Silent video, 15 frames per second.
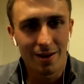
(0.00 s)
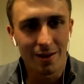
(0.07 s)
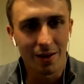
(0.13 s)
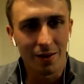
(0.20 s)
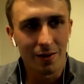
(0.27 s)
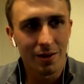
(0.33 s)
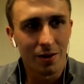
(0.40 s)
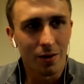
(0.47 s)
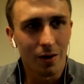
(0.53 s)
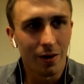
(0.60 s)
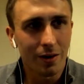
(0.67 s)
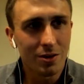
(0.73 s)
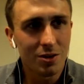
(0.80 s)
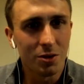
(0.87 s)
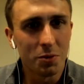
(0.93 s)
there
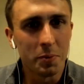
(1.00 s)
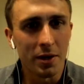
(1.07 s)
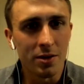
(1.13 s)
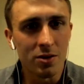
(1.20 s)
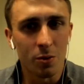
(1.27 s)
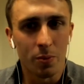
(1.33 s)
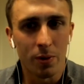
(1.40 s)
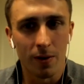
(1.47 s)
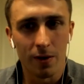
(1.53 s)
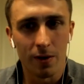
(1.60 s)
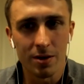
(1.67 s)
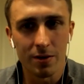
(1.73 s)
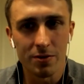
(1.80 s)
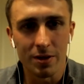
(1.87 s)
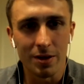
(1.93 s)
aren't too many
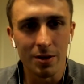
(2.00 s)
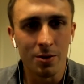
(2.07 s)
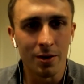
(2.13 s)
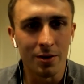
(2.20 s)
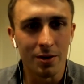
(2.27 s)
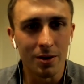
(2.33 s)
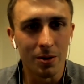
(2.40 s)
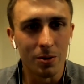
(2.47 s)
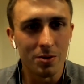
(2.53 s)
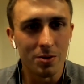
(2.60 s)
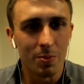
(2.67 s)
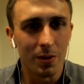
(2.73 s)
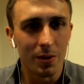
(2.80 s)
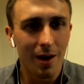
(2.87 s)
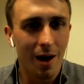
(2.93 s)
superlatives that you can use
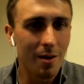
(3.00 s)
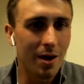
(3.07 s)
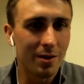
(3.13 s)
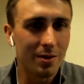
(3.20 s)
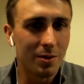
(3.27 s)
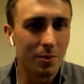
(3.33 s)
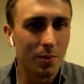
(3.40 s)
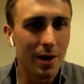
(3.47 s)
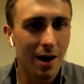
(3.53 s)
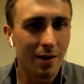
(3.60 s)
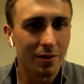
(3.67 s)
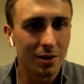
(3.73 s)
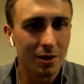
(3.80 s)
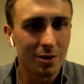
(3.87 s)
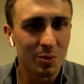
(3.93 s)
that we
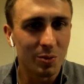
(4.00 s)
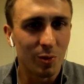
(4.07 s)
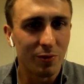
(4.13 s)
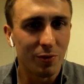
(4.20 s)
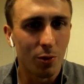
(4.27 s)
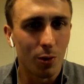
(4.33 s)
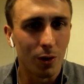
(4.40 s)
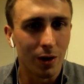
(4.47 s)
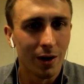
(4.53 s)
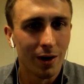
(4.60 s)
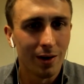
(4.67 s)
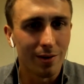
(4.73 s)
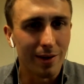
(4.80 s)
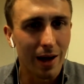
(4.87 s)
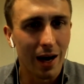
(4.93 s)
haven't used before,
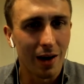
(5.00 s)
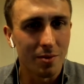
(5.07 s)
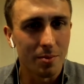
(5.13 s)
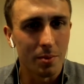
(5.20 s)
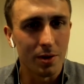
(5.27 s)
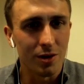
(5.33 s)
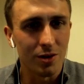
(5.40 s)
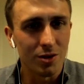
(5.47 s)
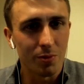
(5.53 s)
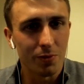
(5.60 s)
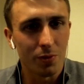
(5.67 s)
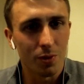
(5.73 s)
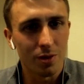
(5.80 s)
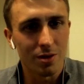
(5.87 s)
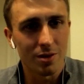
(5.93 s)
that haven't been used
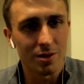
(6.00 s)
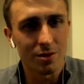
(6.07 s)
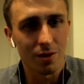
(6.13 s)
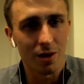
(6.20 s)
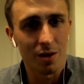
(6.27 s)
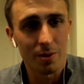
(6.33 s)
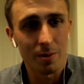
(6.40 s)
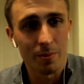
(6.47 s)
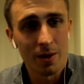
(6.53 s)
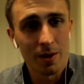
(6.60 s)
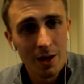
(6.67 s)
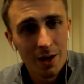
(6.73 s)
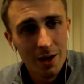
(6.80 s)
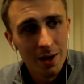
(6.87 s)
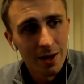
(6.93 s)
before to describe him.
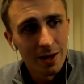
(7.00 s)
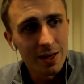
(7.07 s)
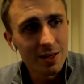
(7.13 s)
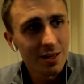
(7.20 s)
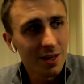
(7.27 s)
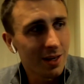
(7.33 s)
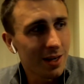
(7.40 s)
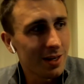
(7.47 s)
He's a